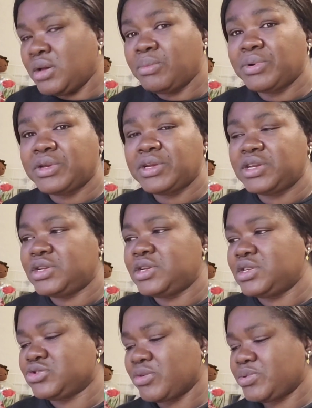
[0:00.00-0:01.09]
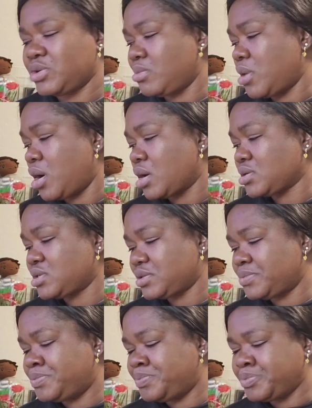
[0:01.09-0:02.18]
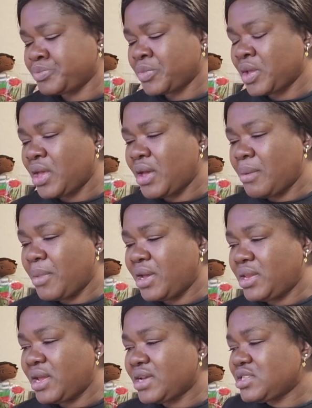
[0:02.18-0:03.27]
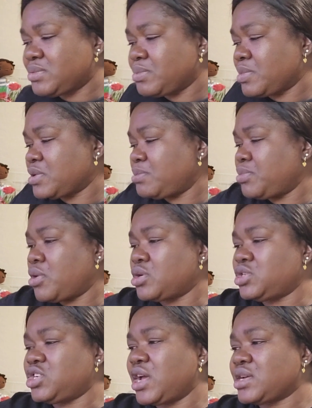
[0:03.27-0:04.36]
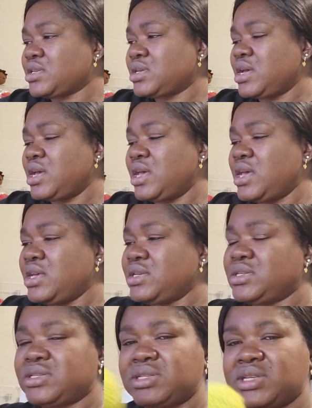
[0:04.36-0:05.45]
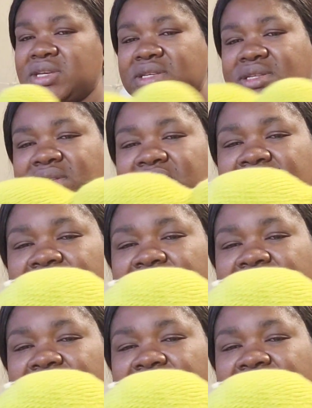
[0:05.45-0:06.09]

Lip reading: put it in the description box. My next project is this,